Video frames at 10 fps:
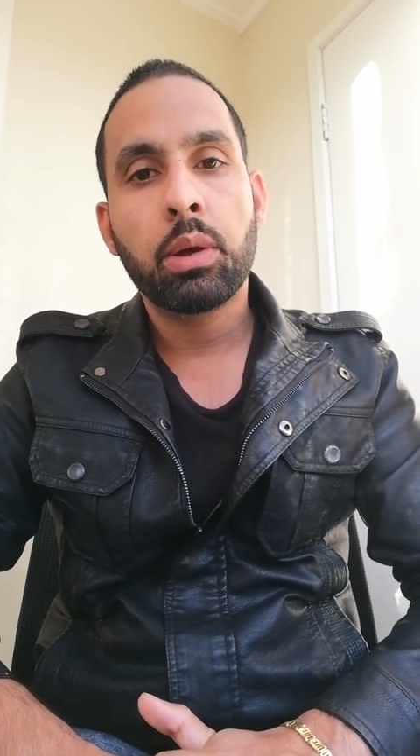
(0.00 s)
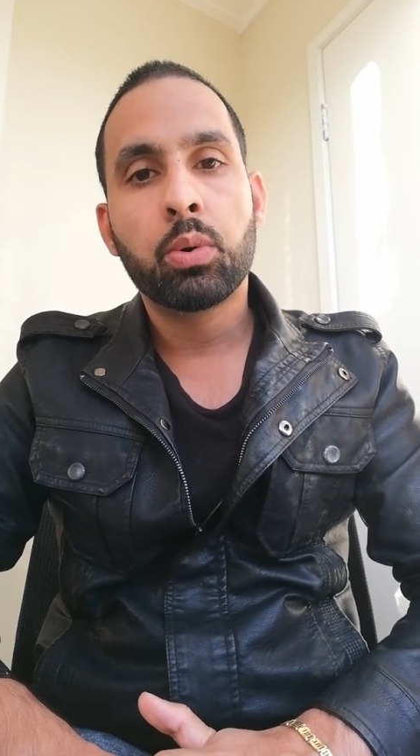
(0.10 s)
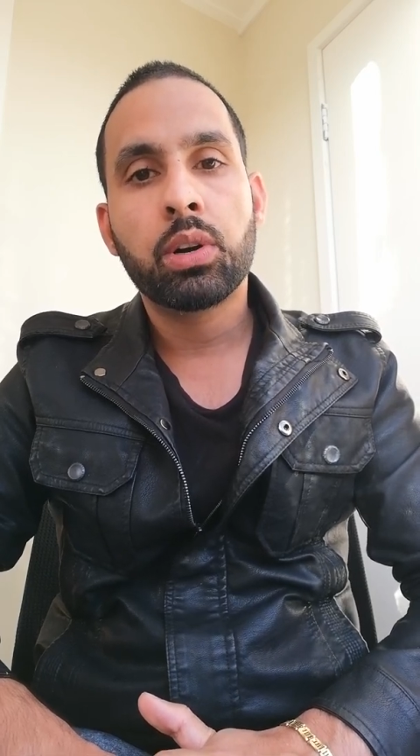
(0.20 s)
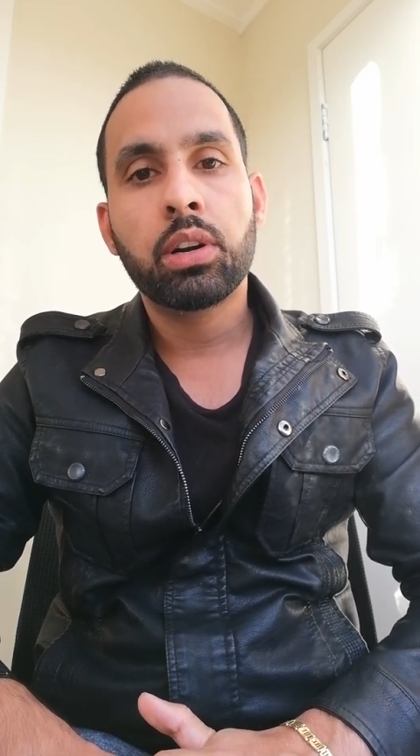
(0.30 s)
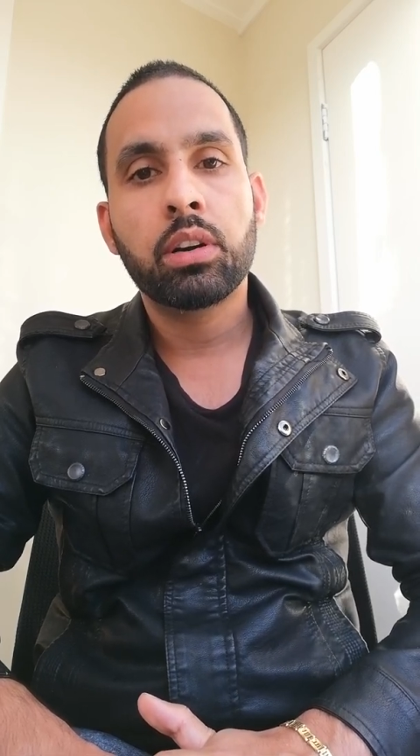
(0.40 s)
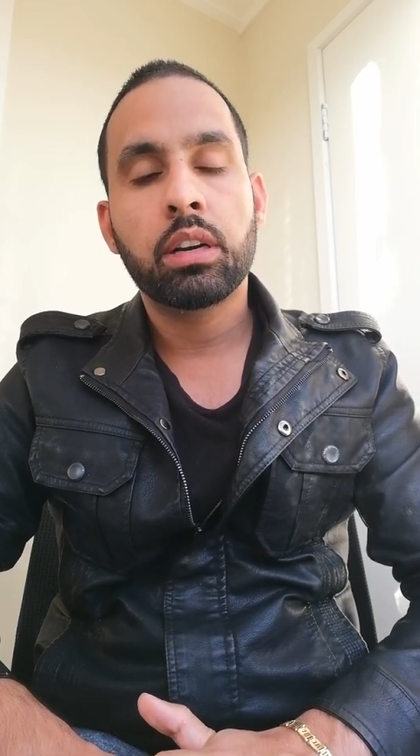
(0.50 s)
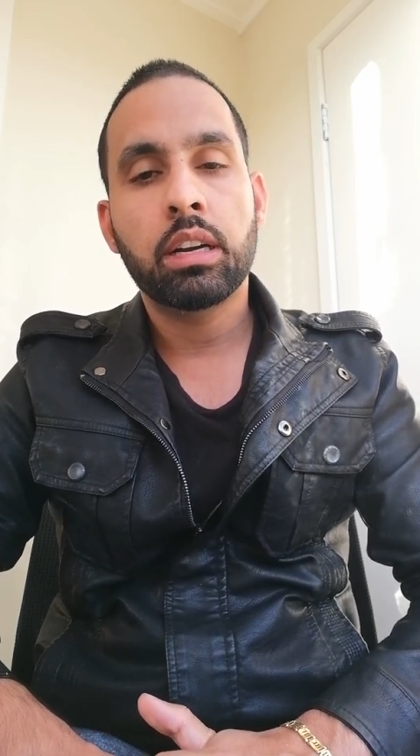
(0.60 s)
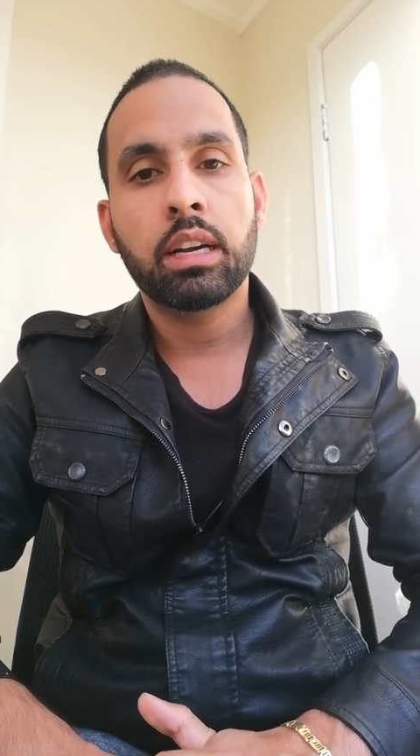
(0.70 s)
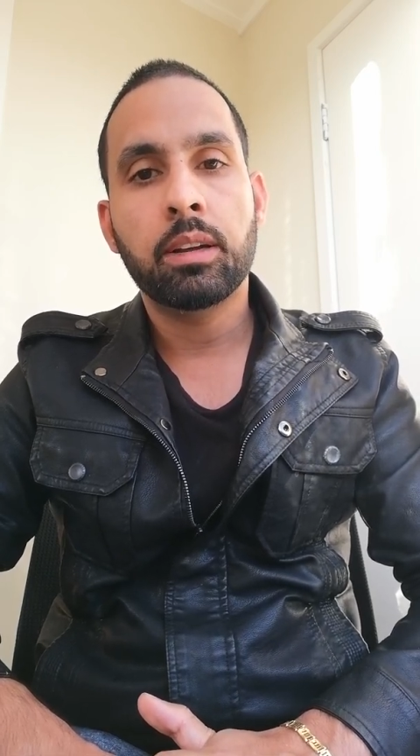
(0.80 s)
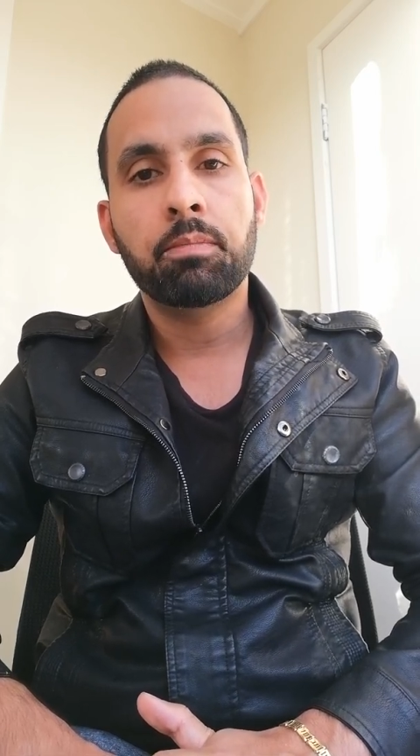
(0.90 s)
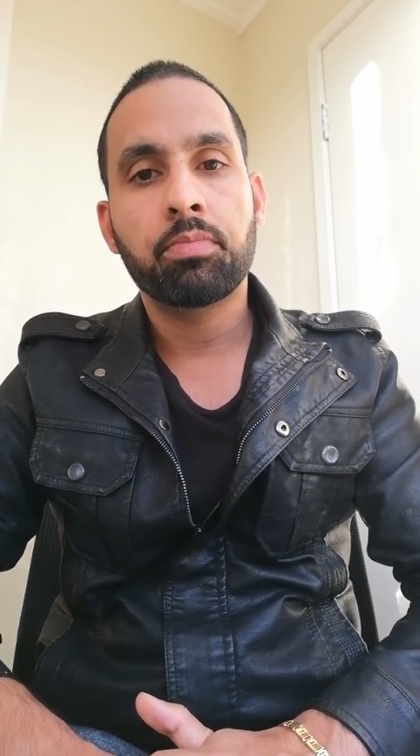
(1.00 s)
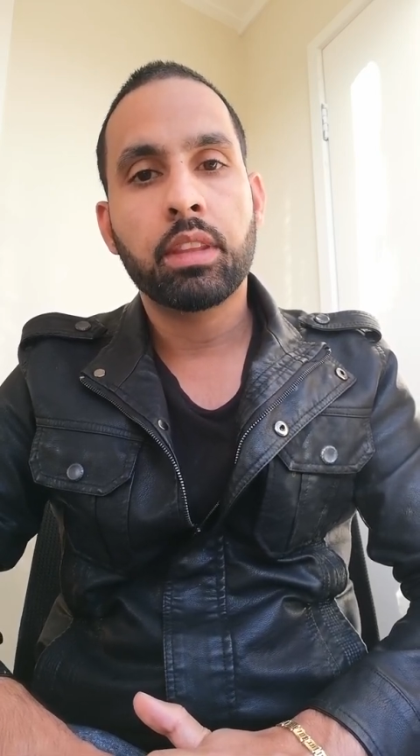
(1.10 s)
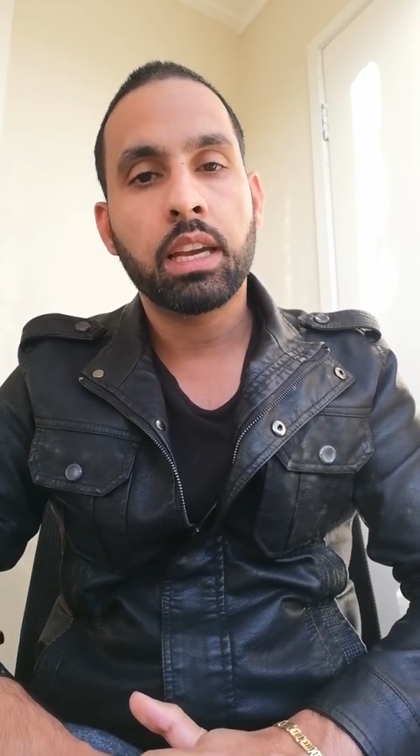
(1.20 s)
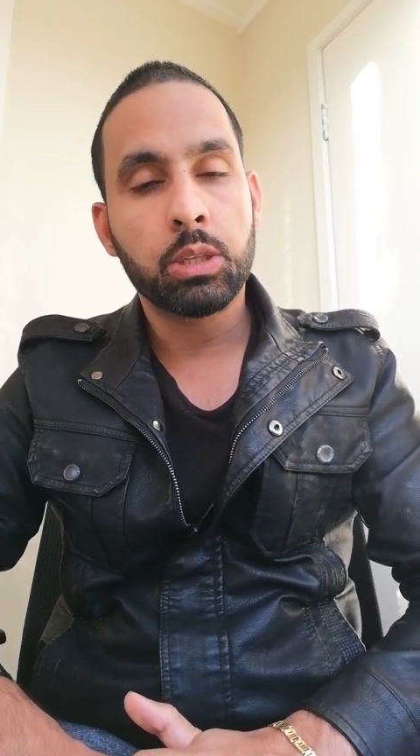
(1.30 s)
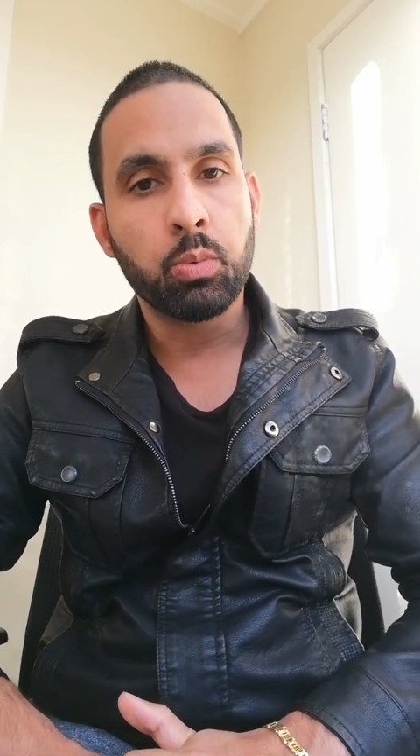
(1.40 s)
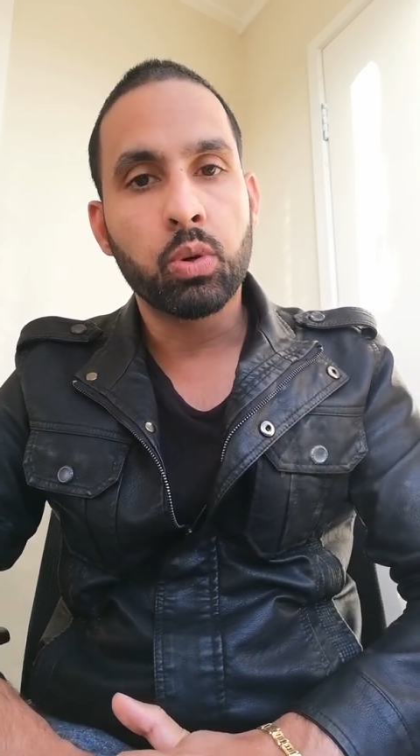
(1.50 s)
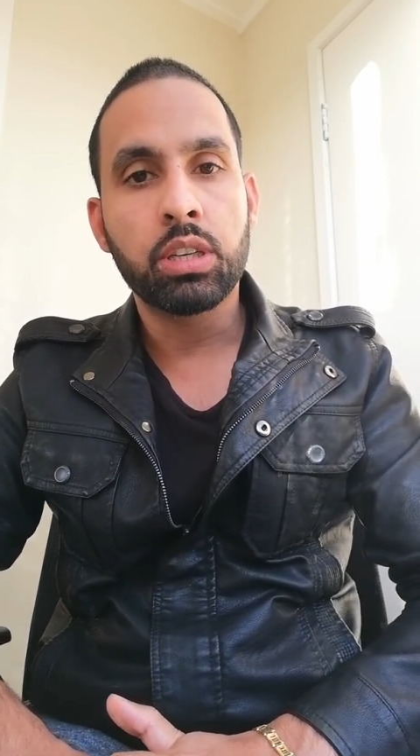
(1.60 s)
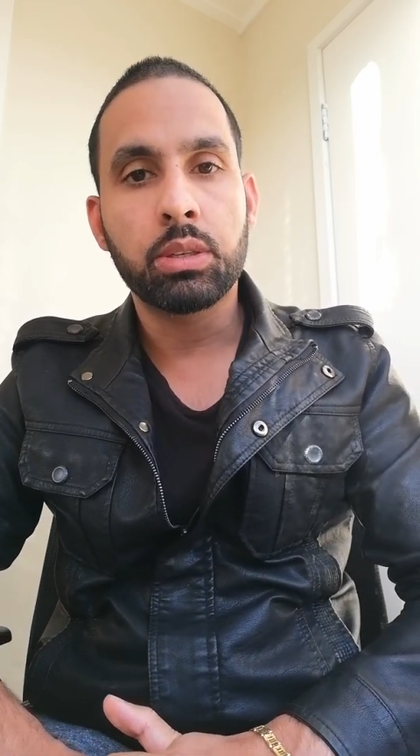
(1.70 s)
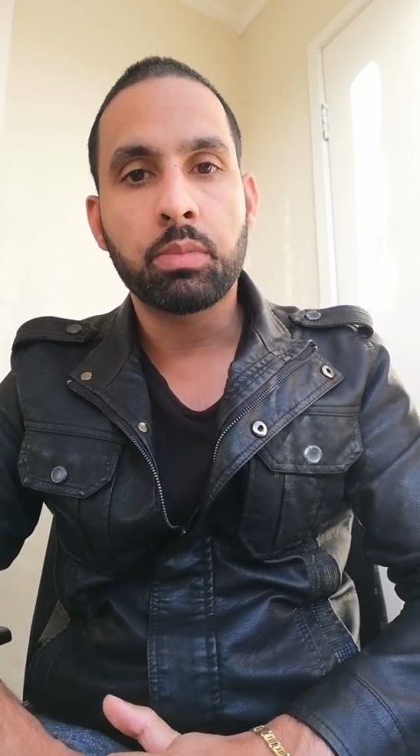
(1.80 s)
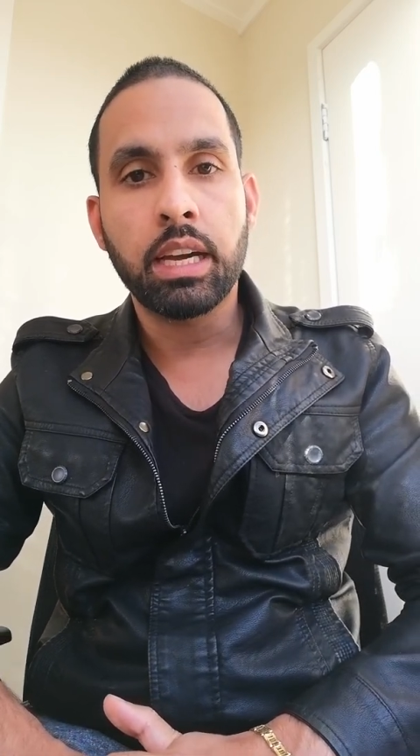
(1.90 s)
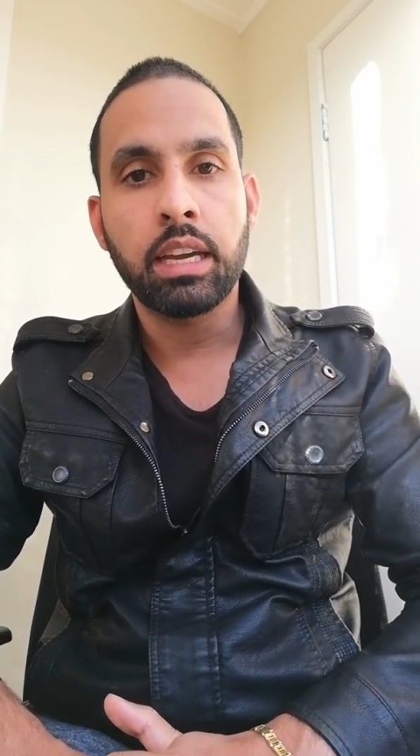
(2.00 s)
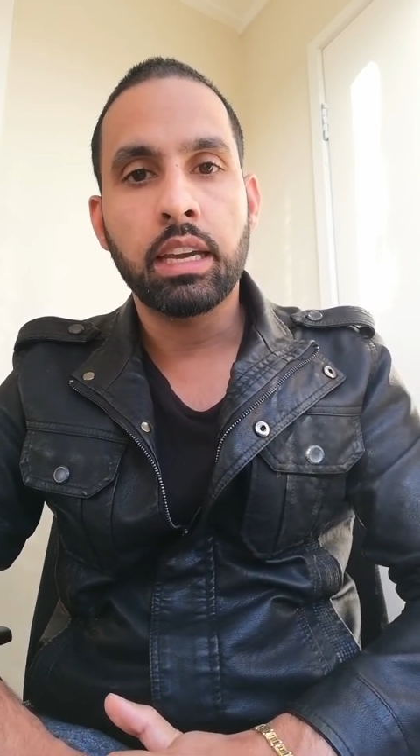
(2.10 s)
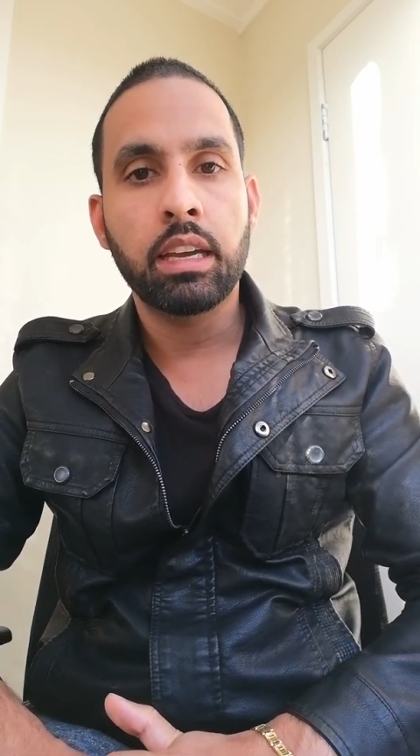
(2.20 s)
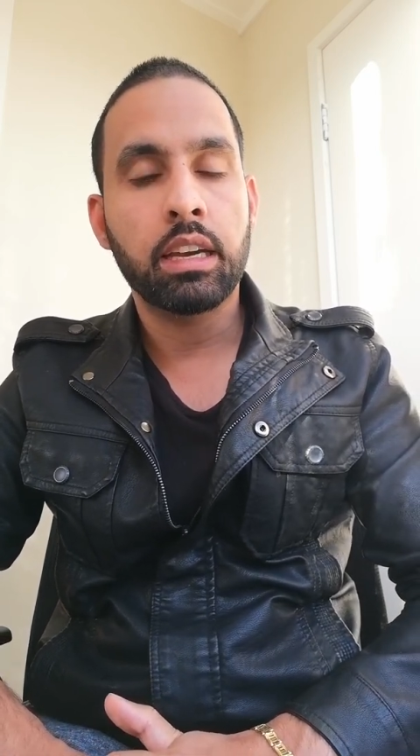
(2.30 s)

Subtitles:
were exploited by